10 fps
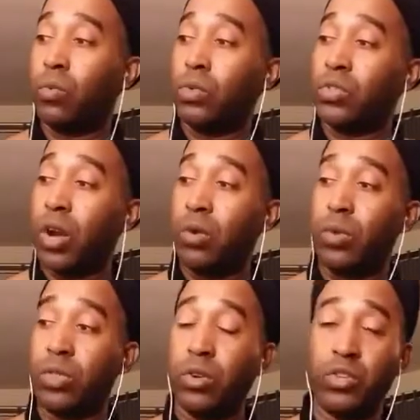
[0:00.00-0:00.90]
will start
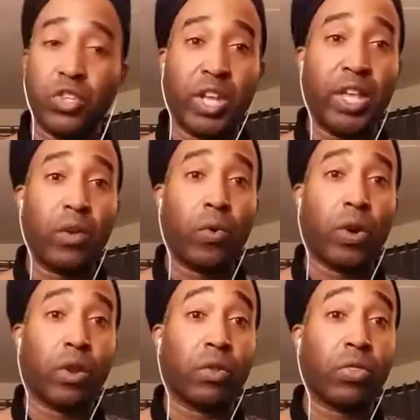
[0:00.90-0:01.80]
with your G or
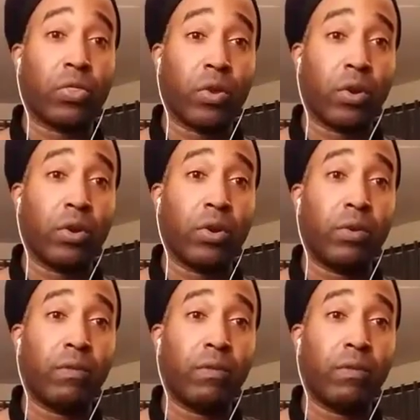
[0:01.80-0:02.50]
your third